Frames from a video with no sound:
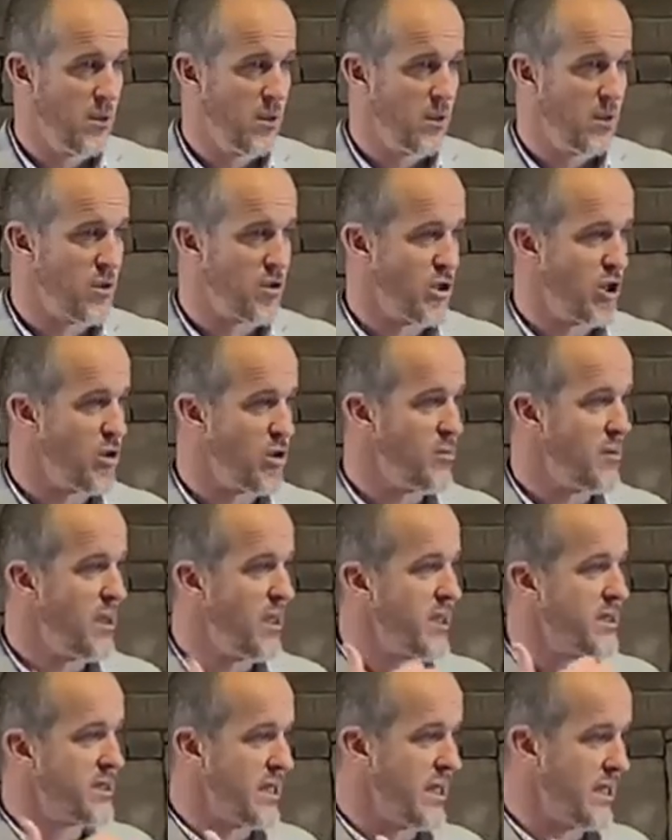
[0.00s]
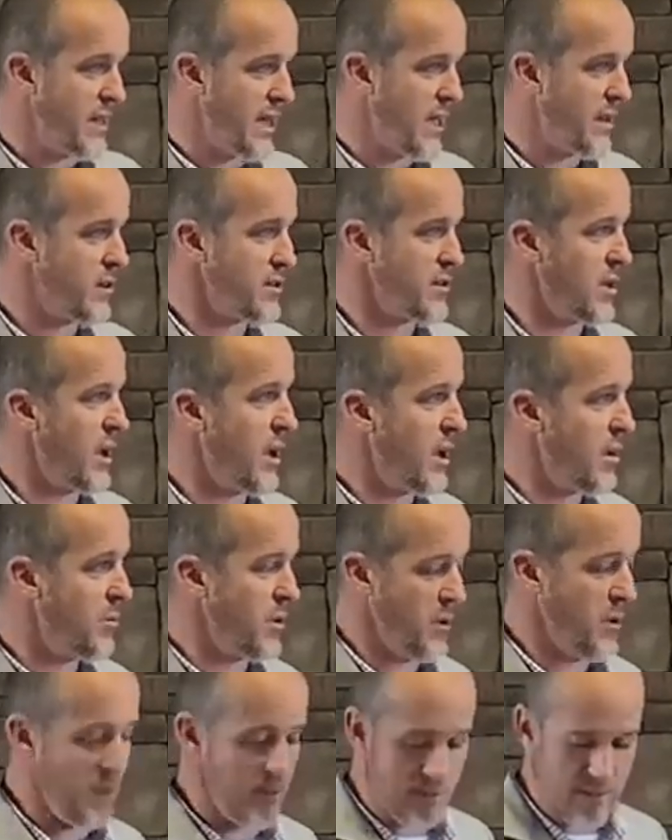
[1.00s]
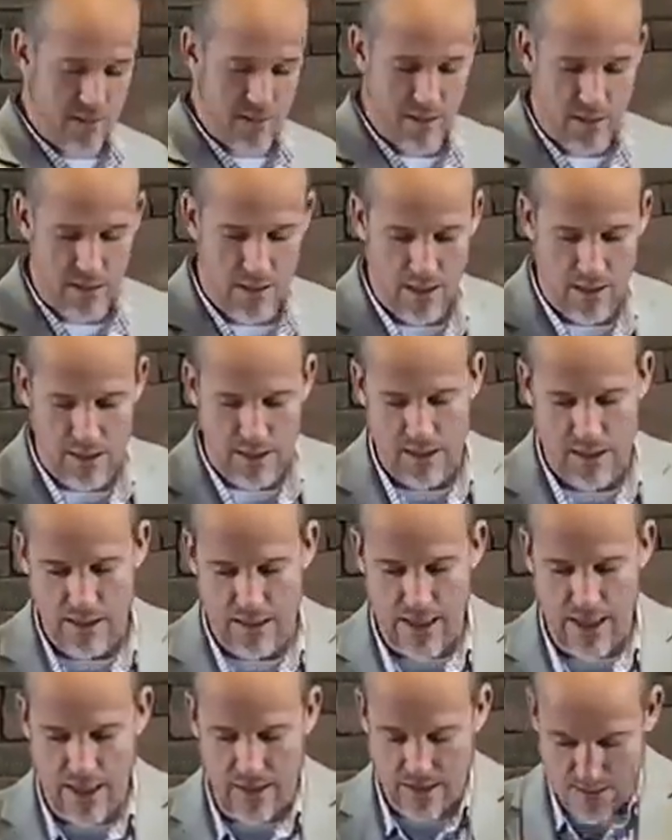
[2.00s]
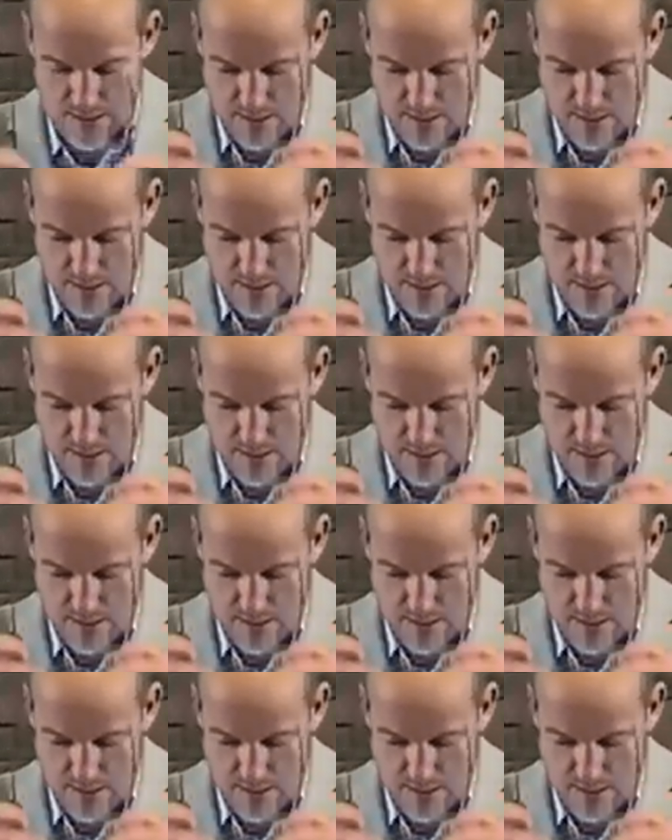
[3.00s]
There's a humility in that, there's a humbleness in that.